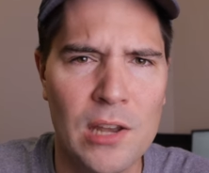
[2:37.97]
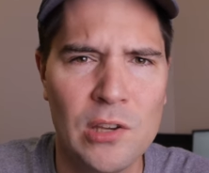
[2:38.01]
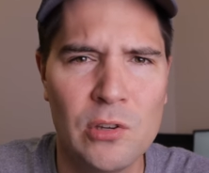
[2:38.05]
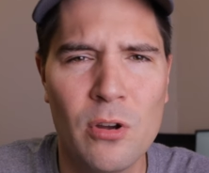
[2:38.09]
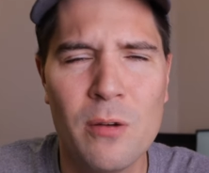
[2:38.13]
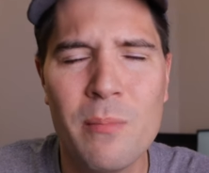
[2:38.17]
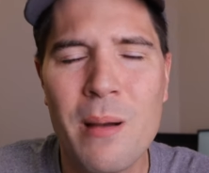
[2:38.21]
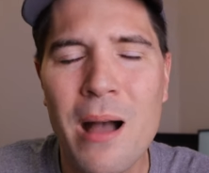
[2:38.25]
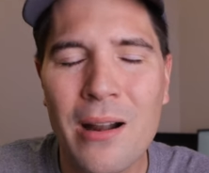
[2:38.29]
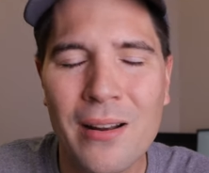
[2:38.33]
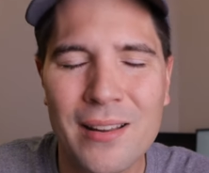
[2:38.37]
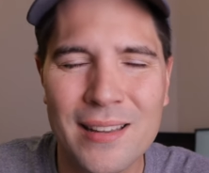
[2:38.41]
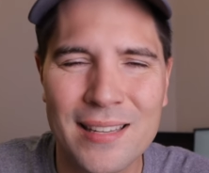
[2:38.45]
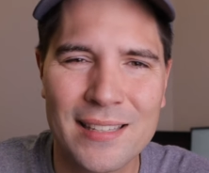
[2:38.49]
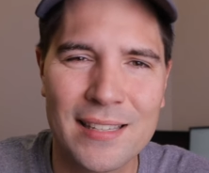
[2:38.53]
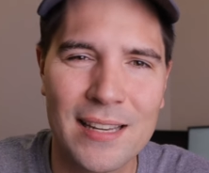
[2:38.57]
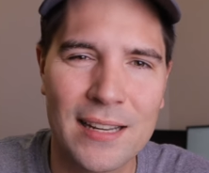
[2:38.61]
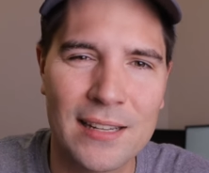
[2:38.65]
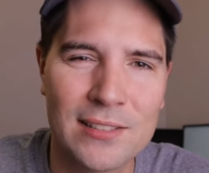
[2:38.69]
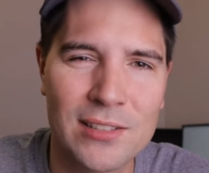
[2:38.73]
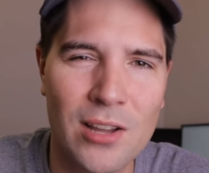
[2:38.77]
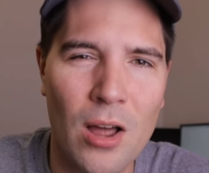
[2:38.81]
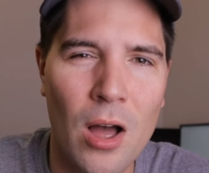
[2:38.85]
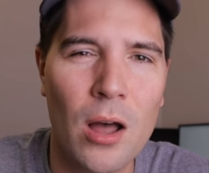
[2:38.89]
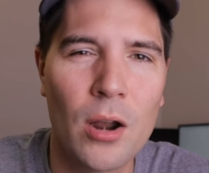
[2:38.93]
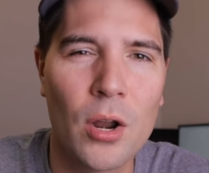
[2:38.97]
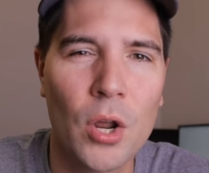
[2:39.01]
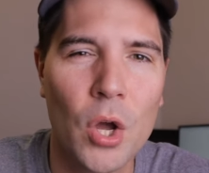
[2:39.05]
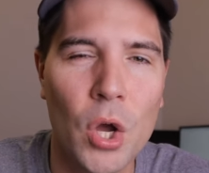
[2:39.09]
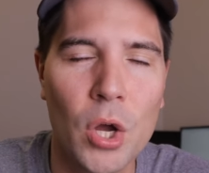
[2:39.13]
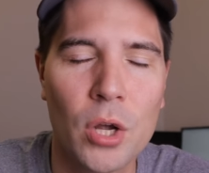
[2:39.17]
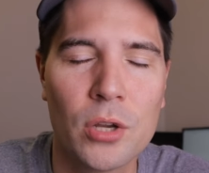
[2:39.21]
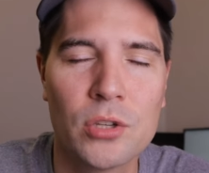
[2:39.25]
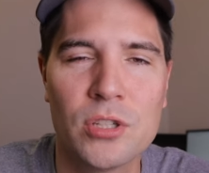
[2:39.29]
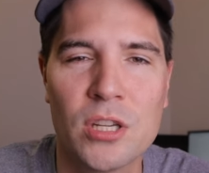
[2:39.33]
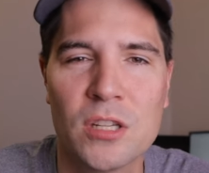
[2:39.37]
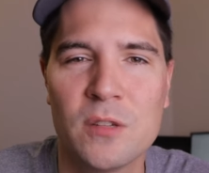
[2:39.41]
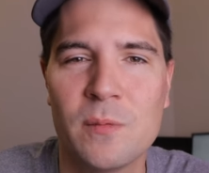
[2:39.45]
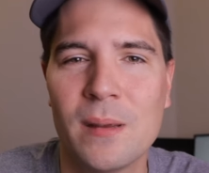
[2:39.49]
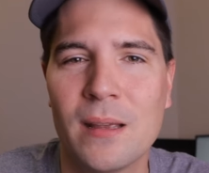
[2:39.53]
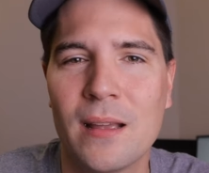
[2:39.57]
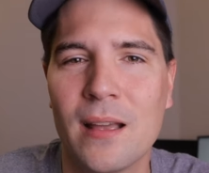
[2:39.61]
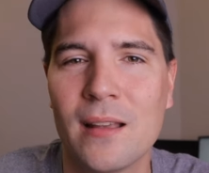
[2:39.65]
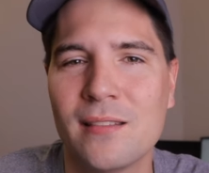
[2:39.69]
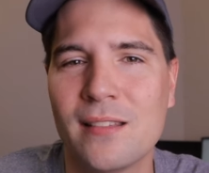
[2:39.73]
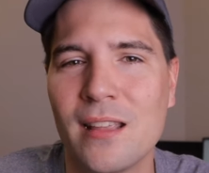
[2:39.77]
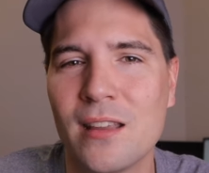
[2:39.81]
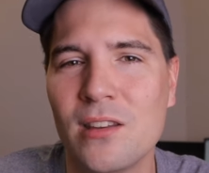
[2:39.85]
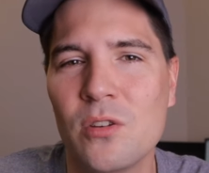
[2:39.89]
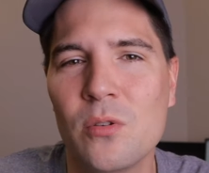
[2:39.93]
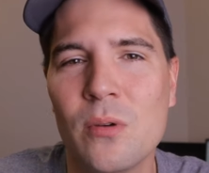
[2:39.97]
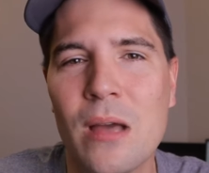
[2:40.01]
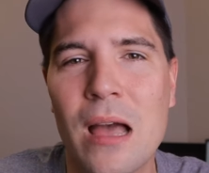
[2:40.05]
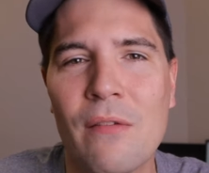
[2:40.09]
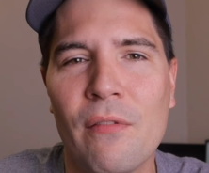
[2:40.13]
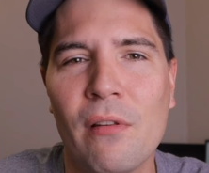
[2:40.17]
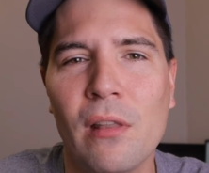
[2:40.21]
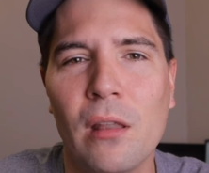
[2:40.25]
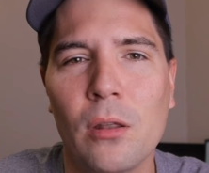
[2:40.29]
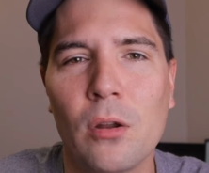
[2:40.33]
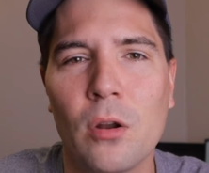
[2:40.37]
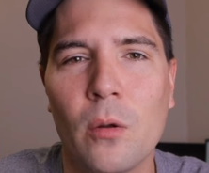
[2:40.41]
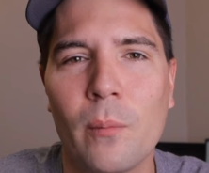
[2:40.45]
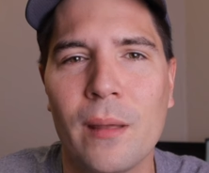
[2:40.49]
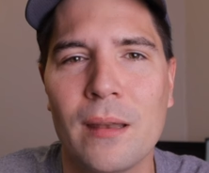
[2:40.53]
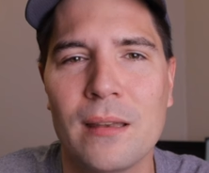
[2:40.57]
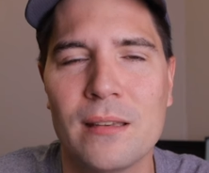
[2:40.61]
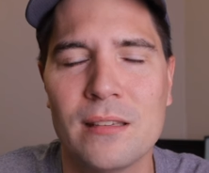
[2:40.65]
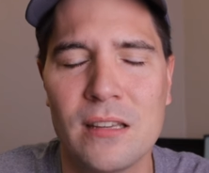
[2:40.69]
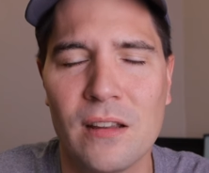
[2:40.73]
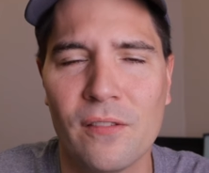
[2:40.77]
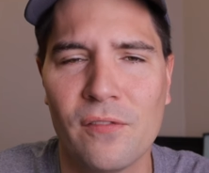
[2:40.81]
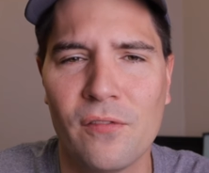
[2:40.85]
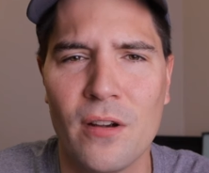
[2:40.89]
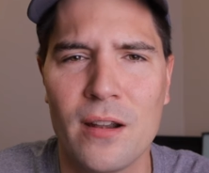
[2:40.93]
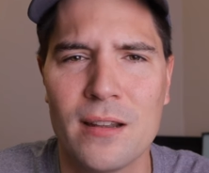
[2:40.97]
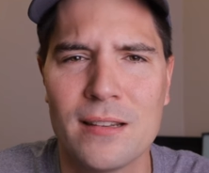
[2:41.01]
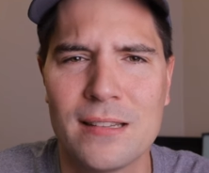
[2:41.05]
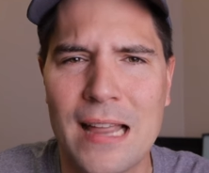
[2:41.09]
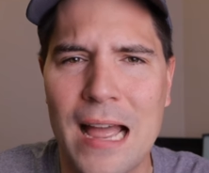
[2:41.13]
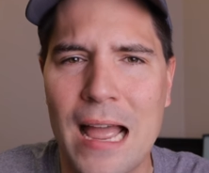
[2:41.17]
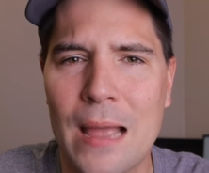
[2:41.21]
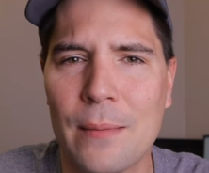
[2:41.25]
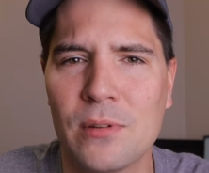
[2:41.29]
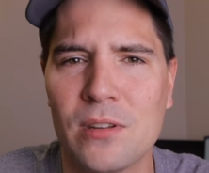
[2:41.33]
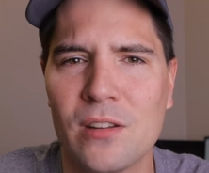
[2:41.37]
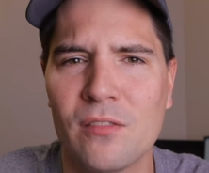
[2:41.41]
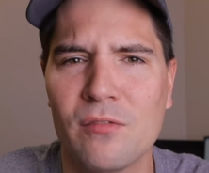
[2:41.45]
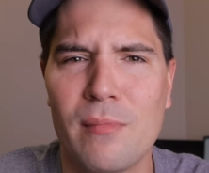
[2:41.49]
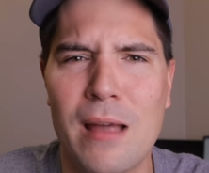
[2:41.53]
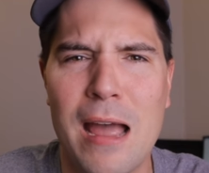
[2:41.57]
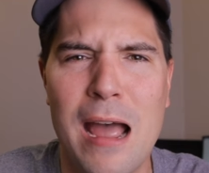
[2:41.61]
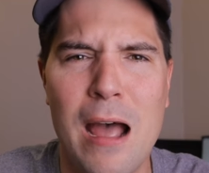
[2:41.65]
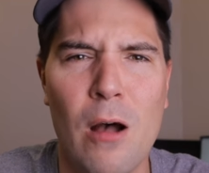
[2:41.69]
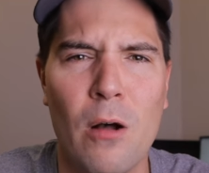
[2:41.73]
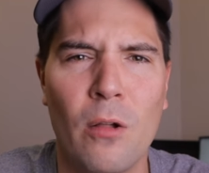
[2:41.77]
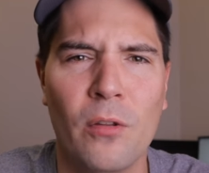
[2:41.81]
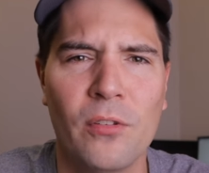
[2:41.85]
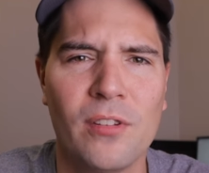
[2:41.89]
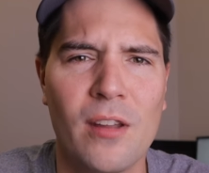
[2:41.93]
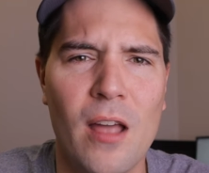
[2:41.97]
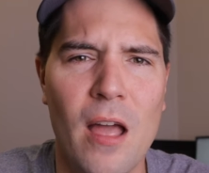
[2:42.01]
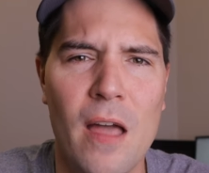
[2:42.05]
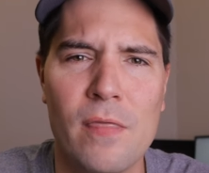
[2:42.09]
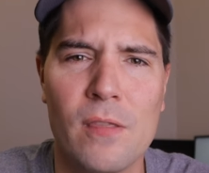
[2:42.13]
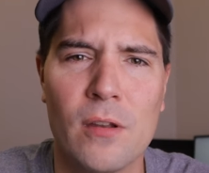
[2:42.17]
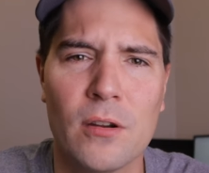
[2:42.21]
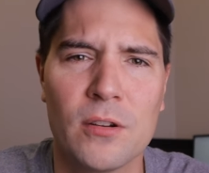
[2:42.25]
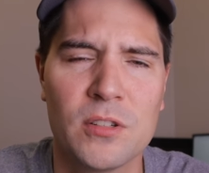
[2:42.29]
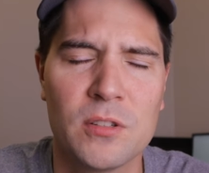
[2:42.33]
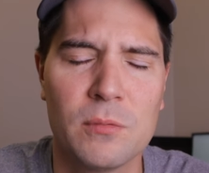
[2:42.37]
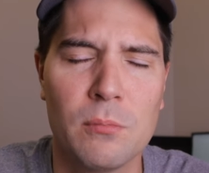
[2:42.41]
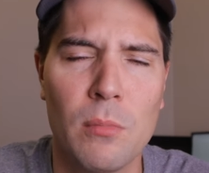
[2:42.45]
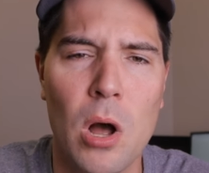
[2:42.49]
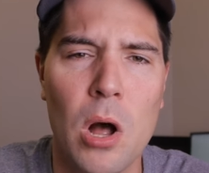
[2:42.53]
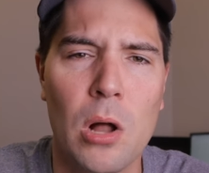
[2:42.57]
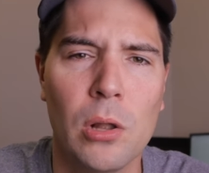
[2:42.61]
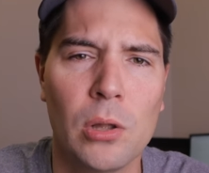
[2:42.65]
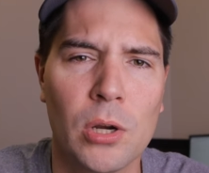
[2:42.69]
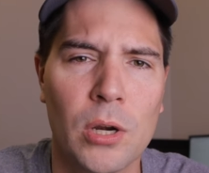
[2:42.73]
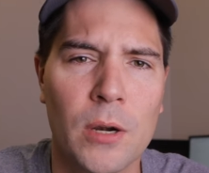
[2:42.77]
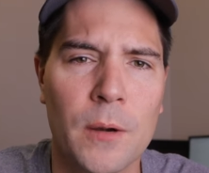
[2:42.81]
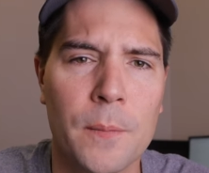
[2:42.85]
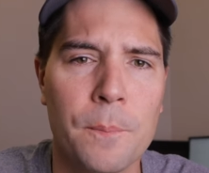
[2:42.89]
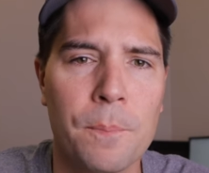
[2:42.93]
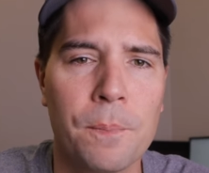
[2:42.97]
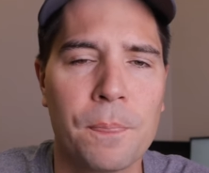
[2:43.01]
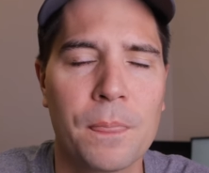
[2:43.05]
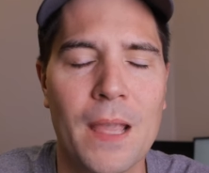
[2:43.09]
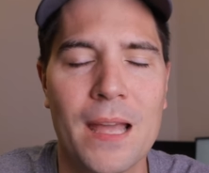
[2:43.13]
to about a six aught hook just because they do have a little bit different types of mouths and they're smaller.